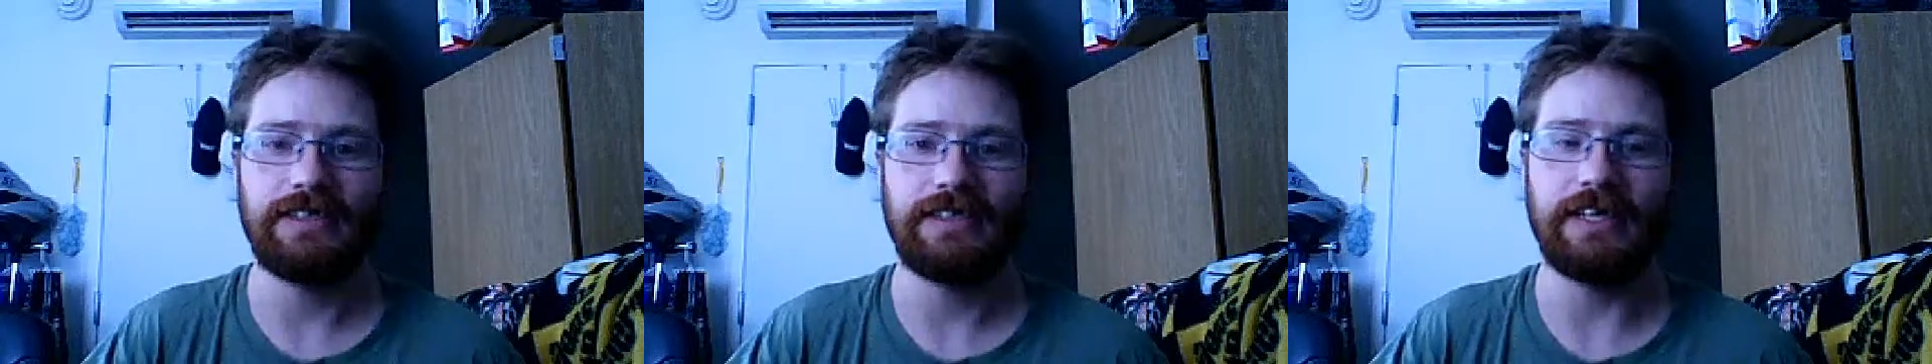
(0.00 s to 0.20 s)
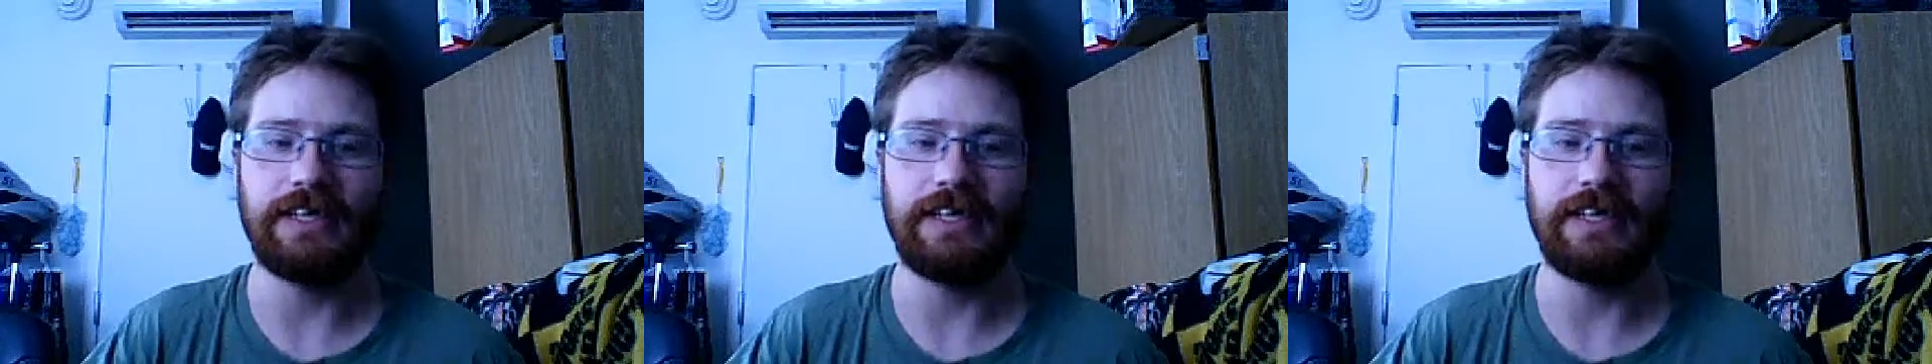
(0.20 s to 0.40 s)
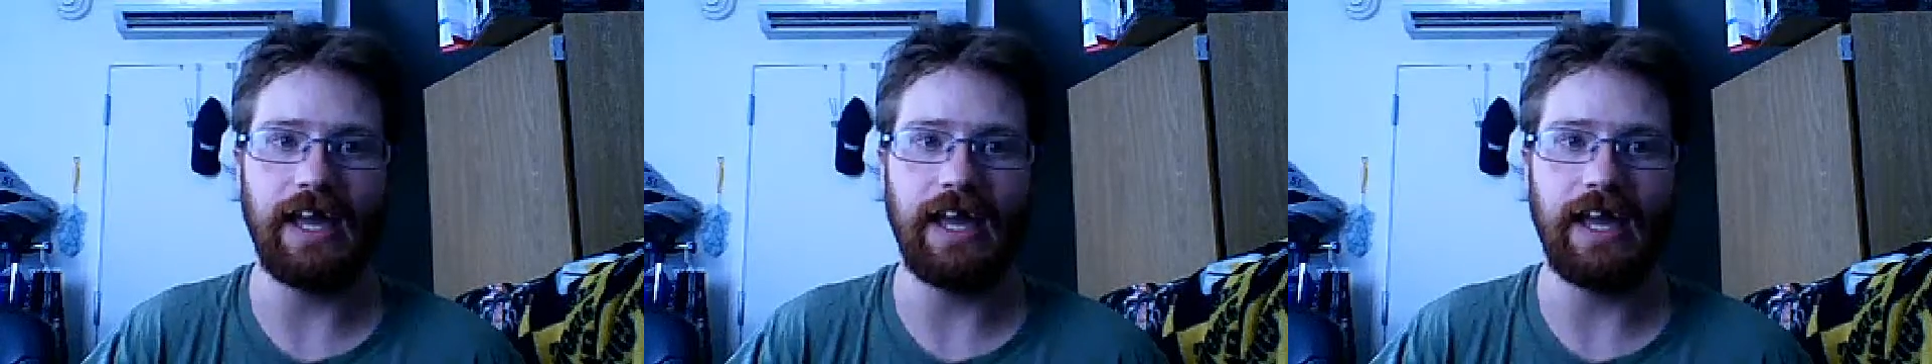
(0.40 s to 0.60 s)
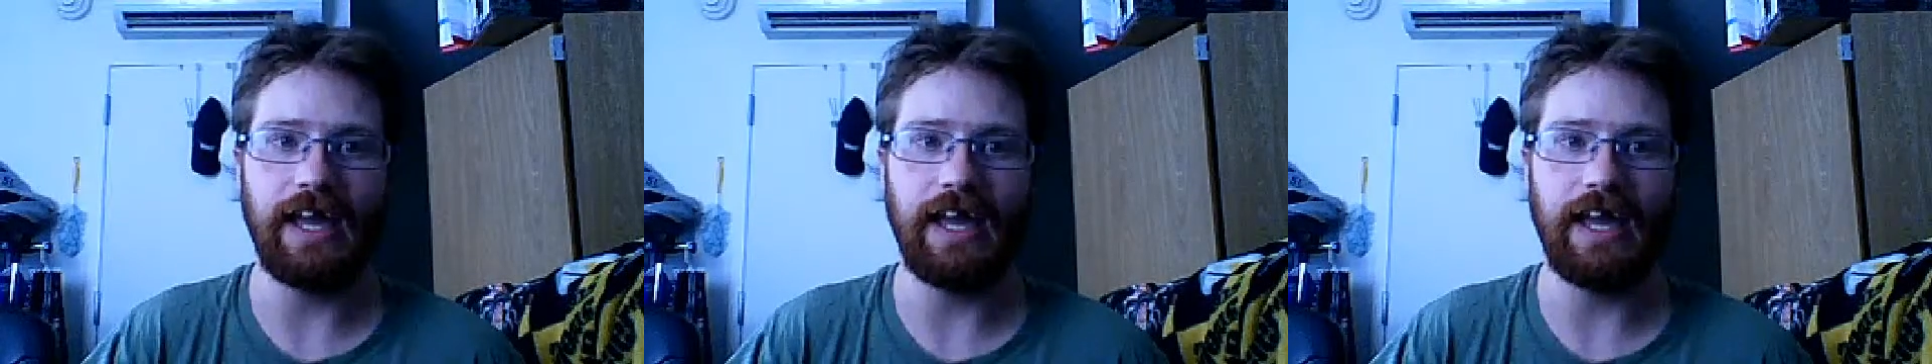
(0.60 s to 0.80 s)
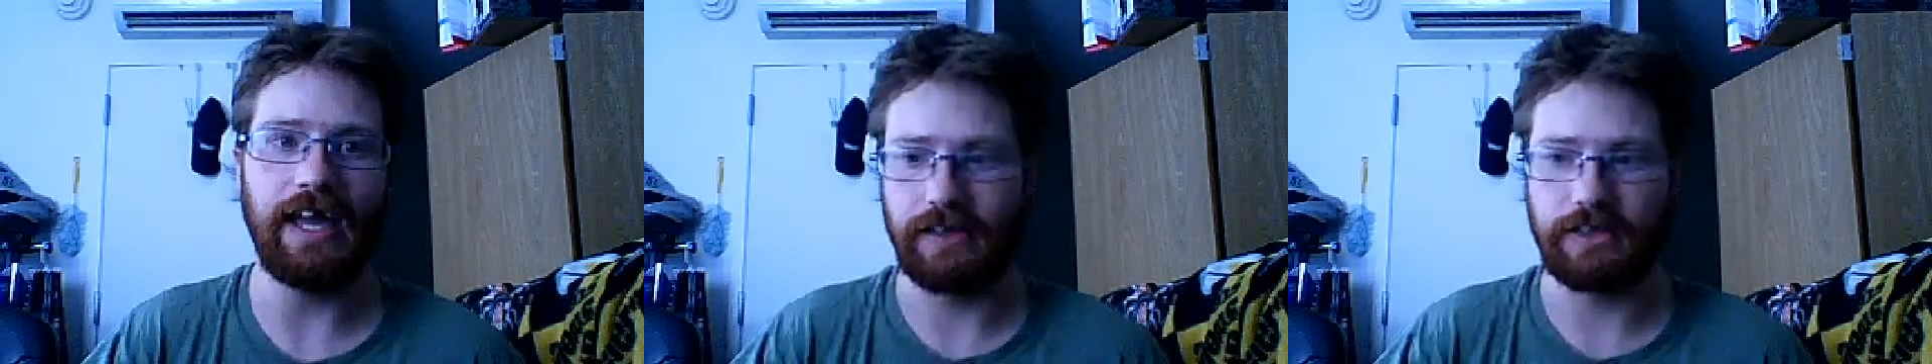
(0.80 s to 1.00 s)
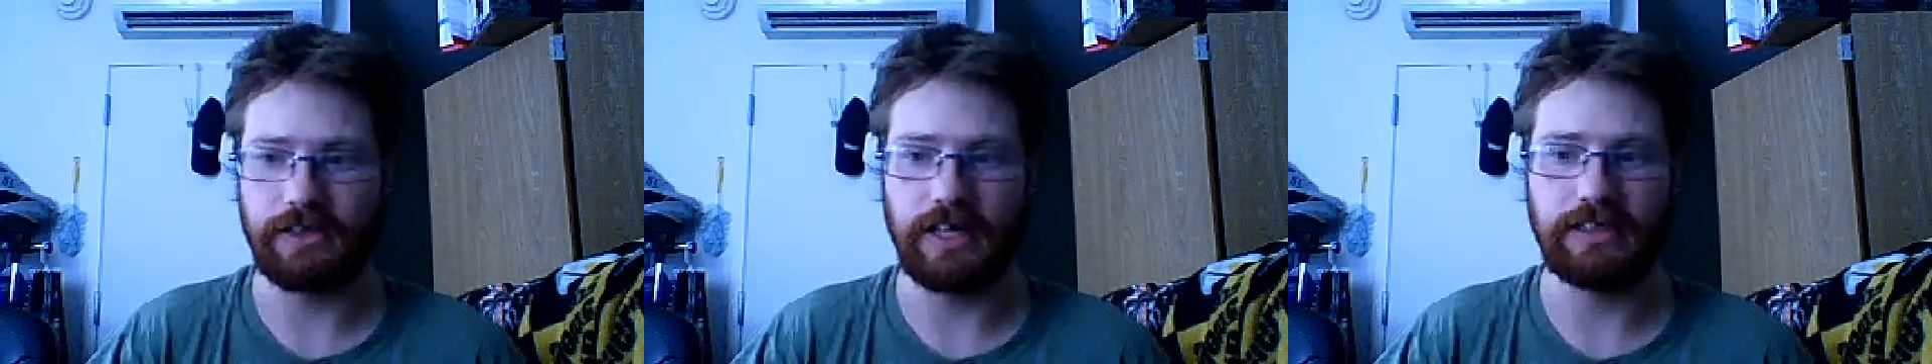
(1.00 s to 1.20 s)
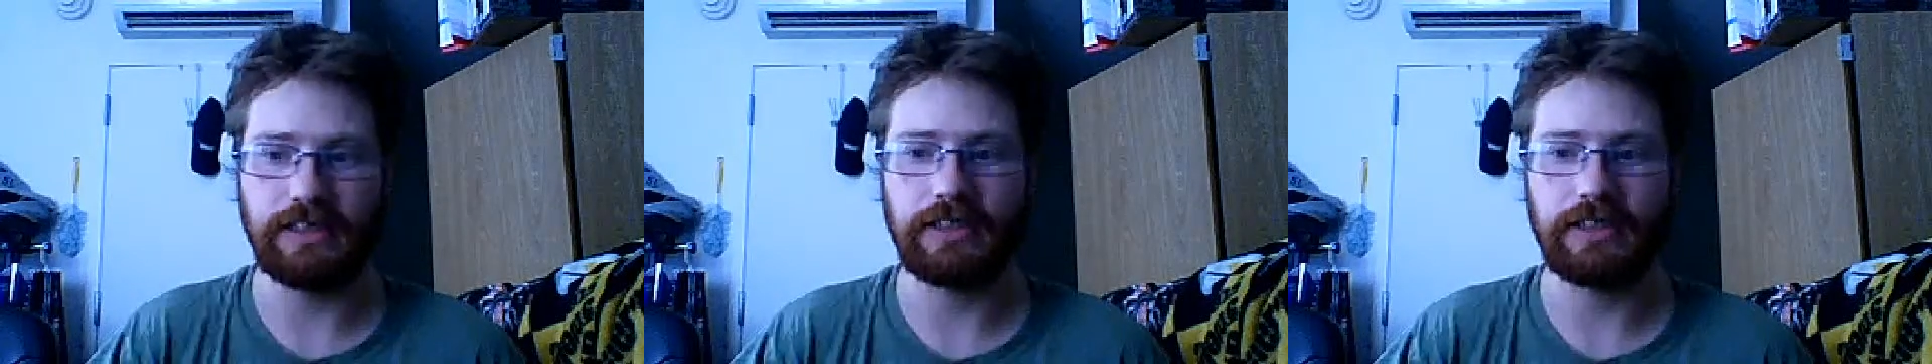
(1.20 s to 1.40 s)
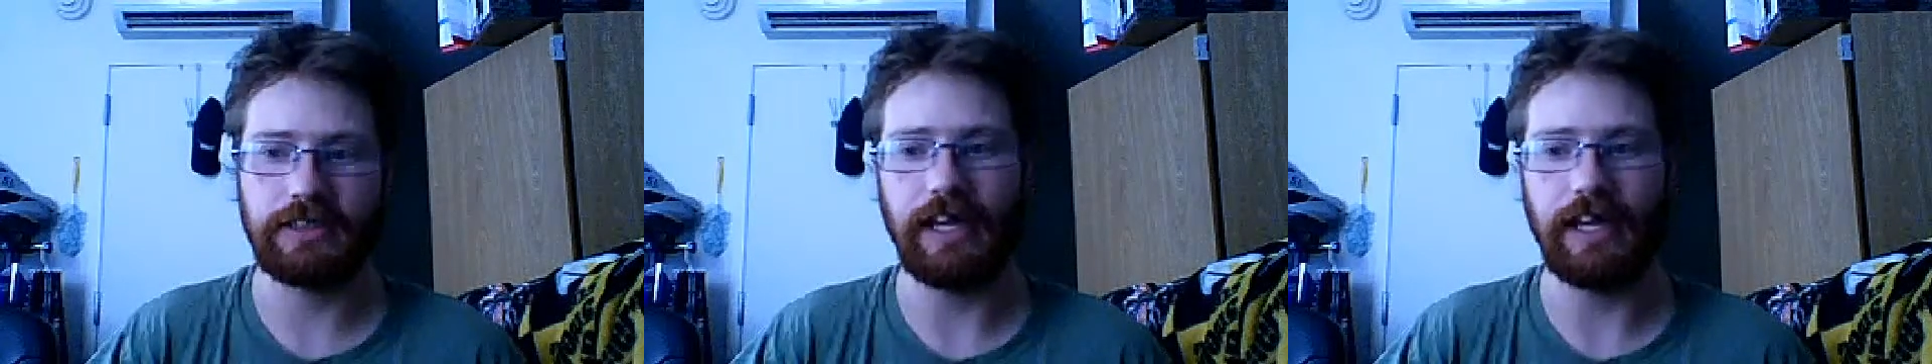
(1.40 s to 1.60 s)
tonight, just
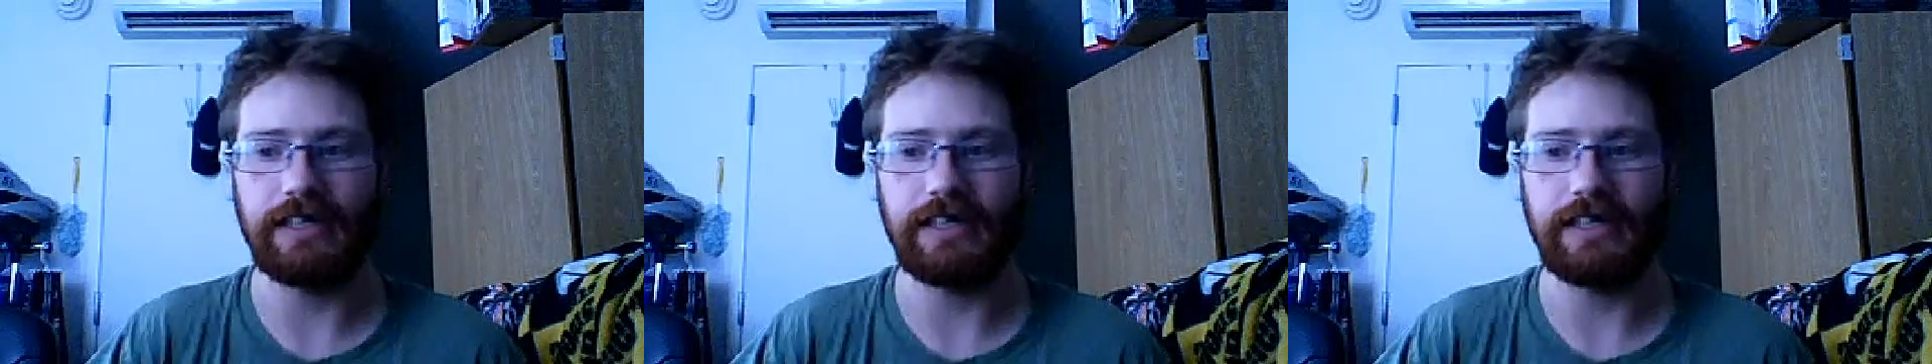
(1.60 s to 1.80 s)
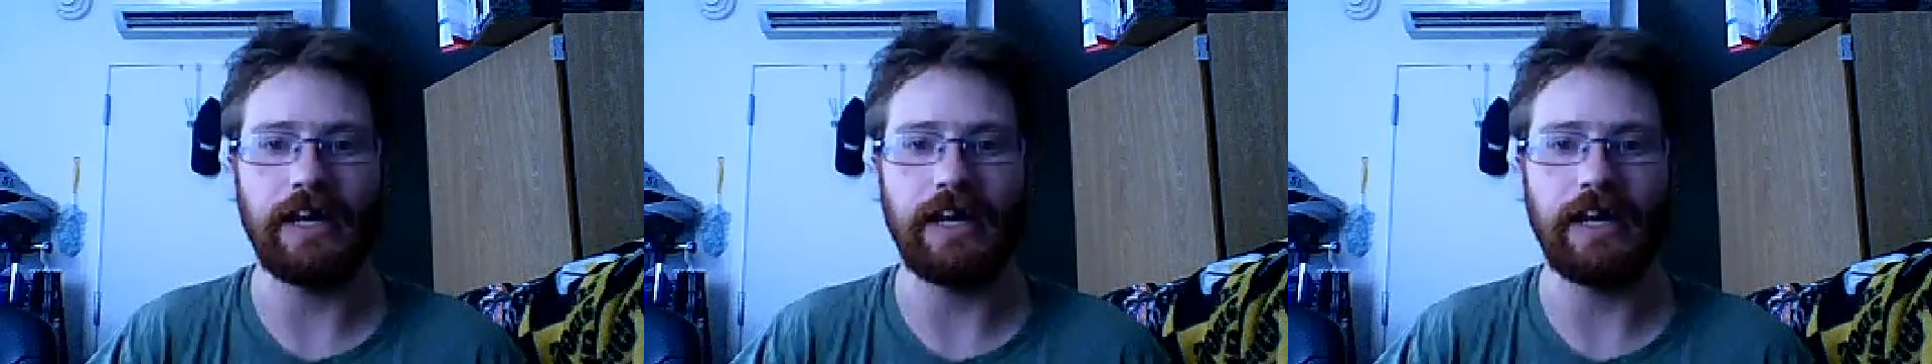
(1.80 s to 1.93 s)
like I said,